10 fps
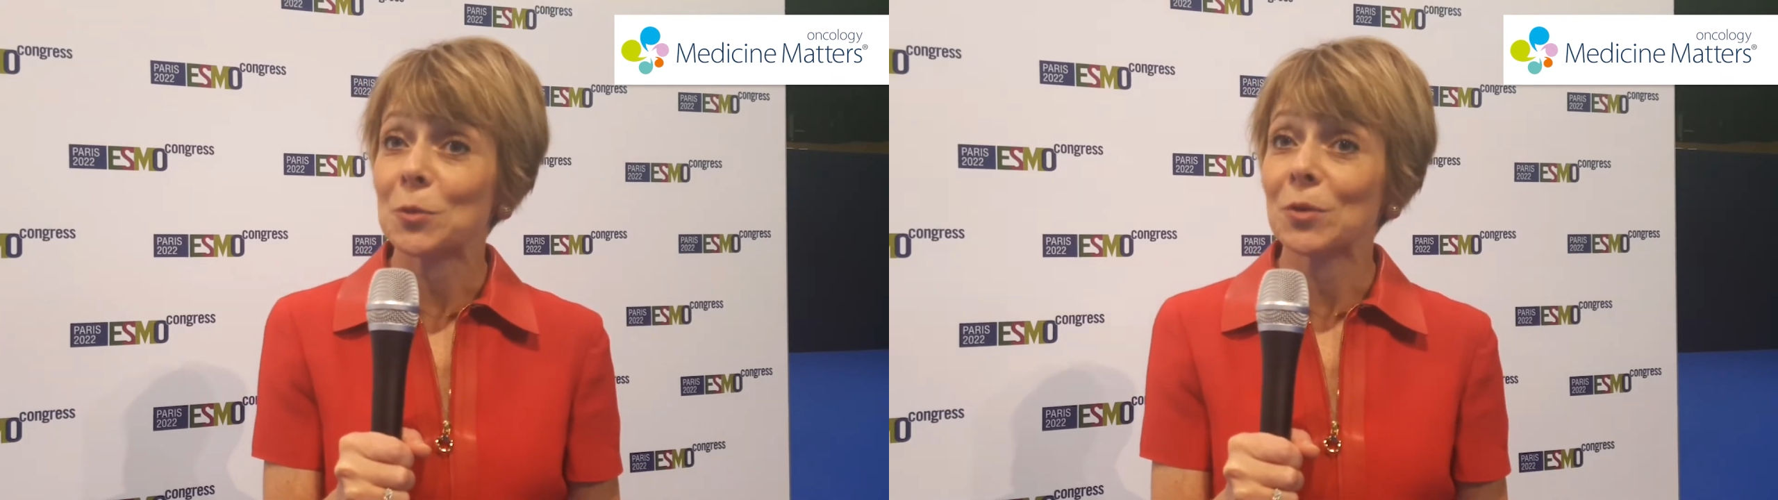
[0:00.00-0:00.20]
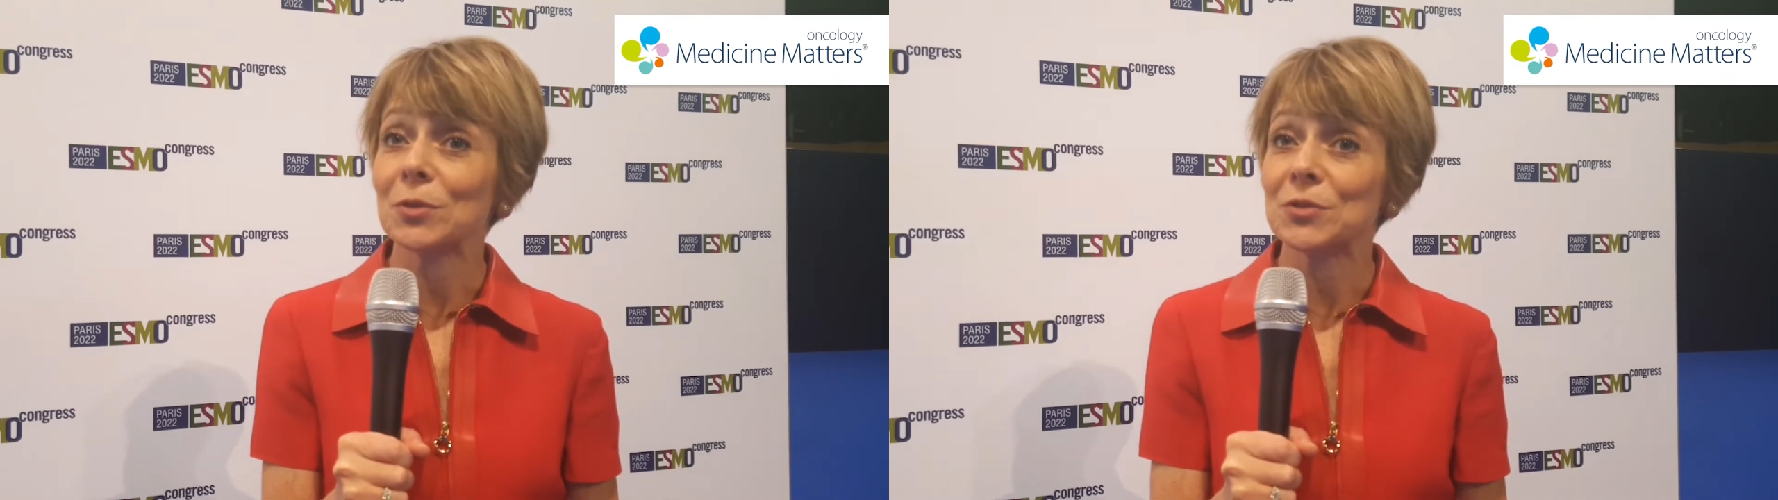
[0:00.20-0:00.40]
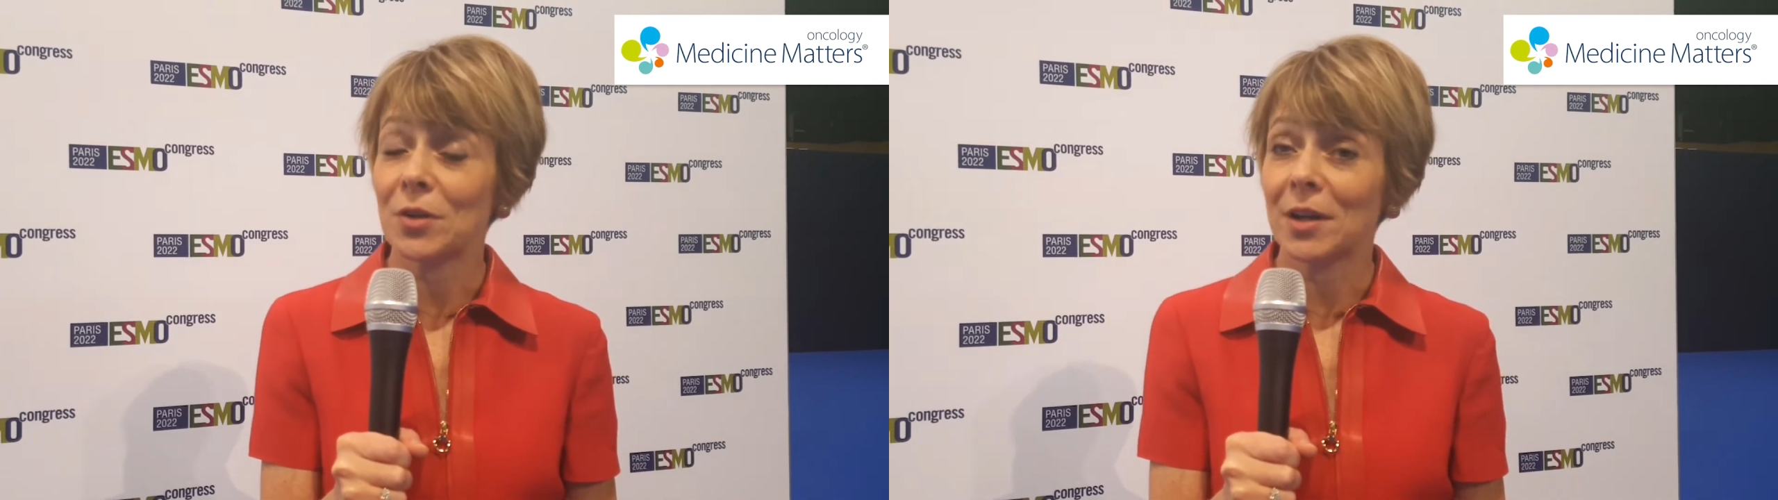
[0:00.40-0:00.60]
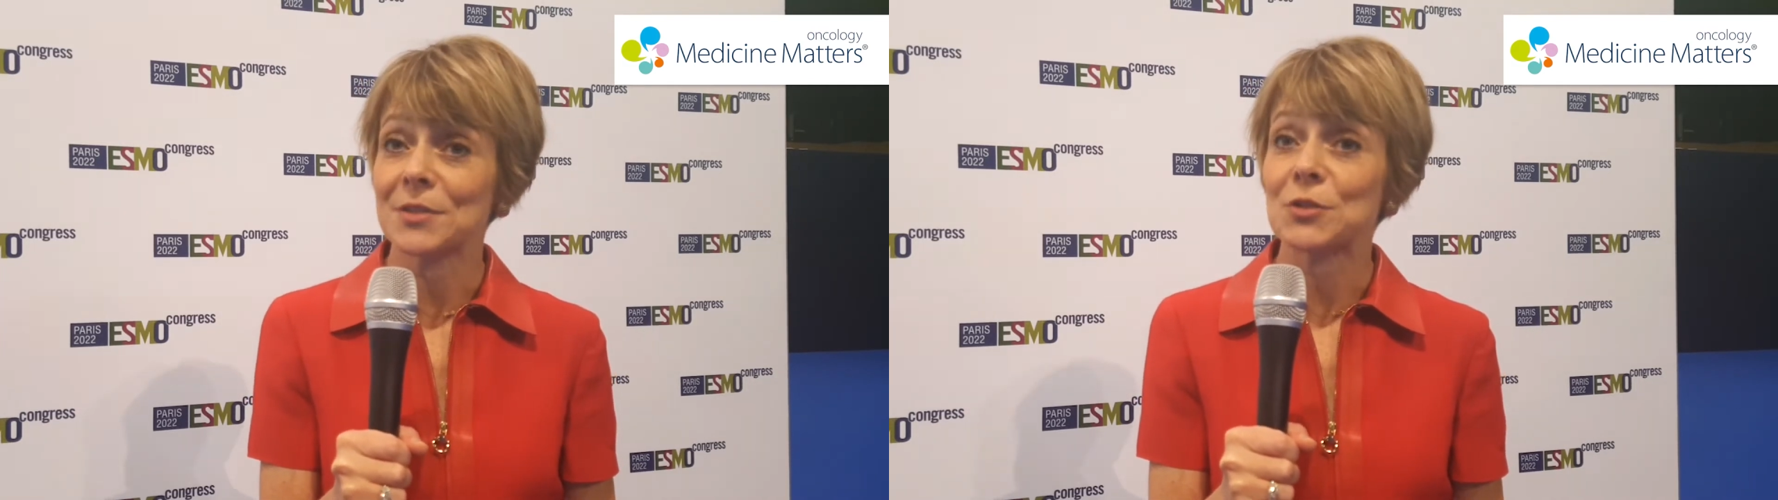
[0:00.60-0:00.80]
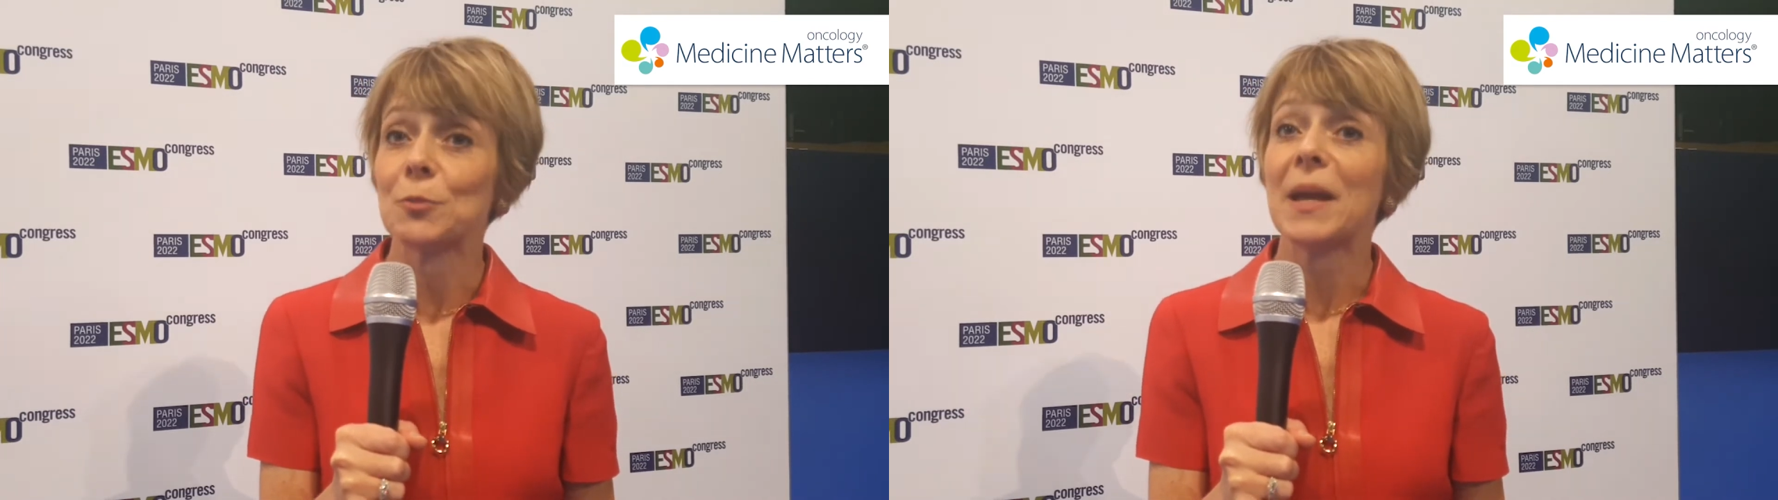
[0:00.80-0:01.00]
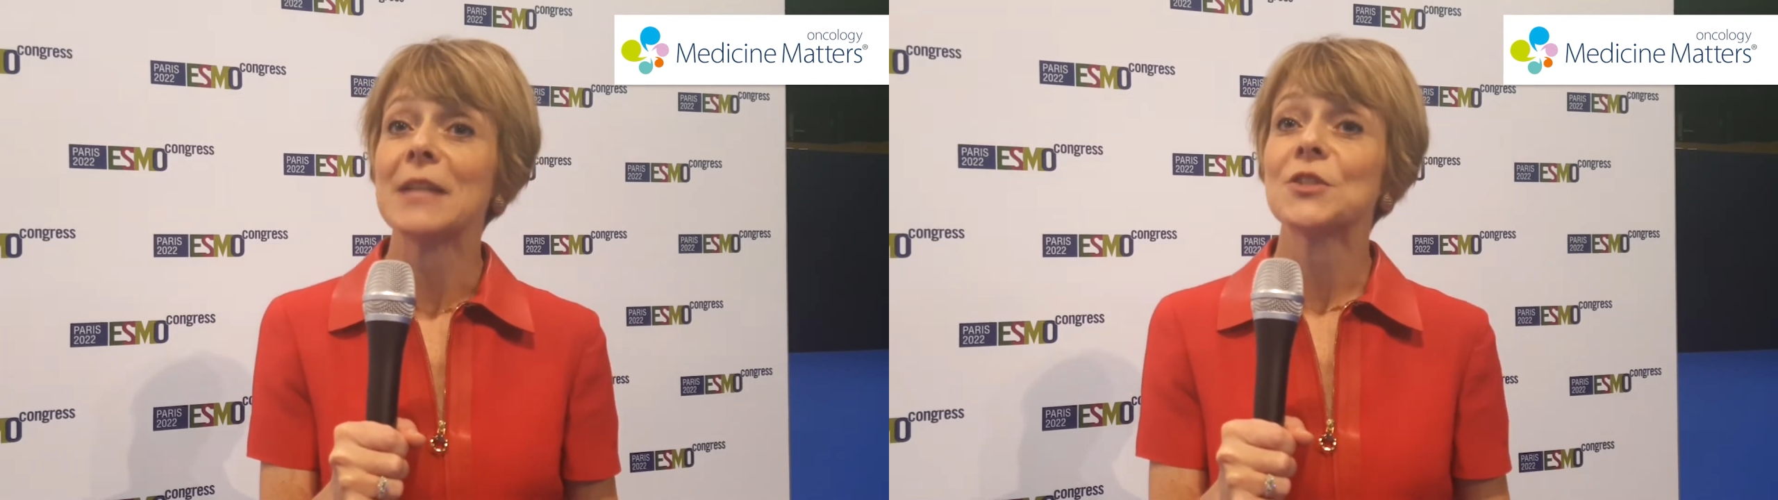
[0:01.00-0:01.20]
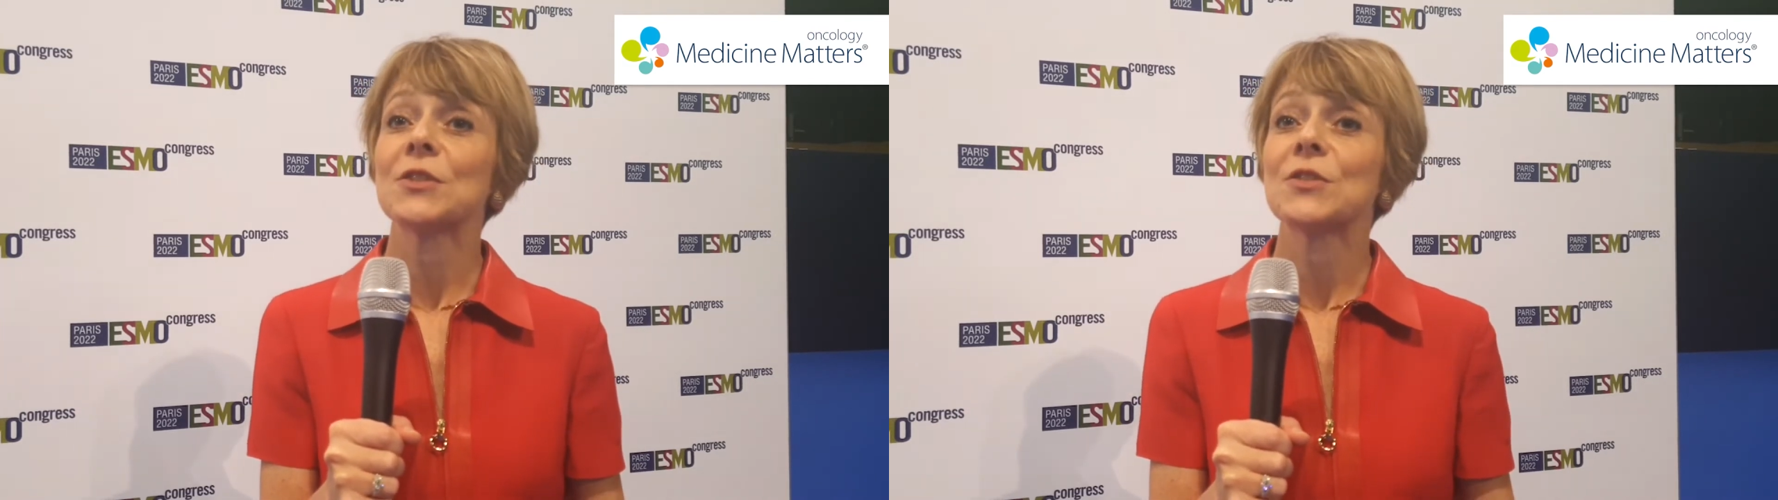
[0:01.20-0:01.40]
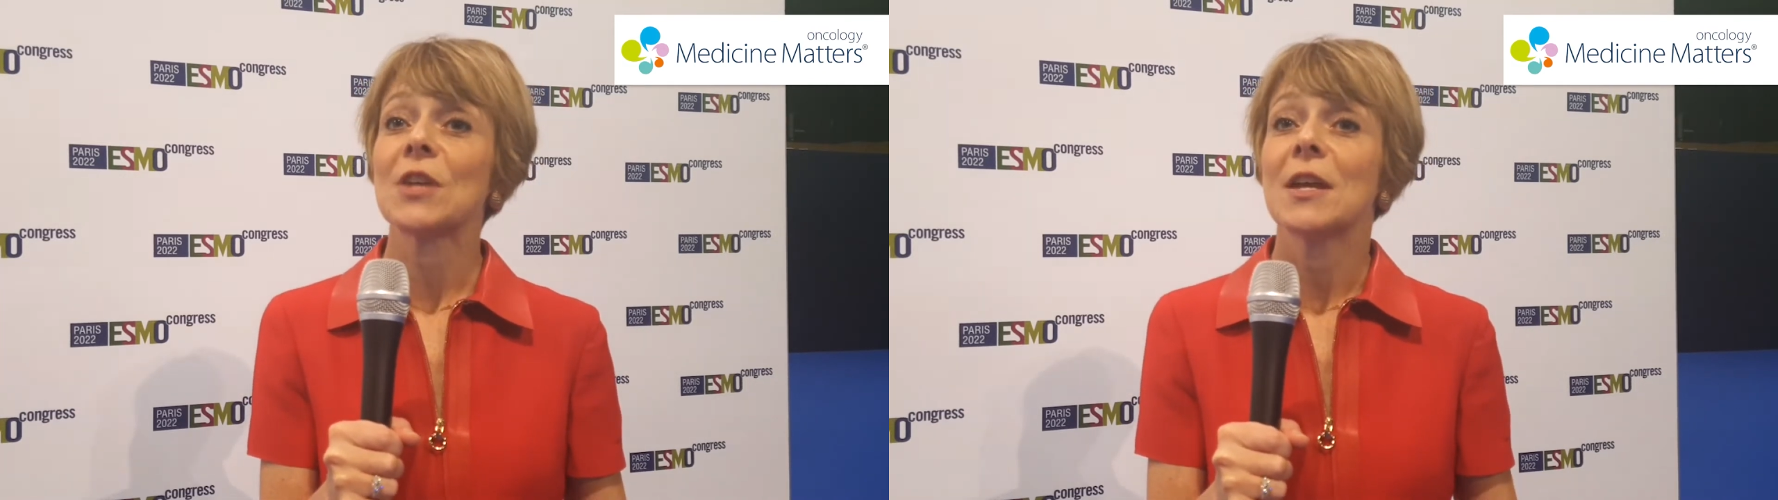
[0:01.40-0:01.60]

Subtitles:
oral drug, so patients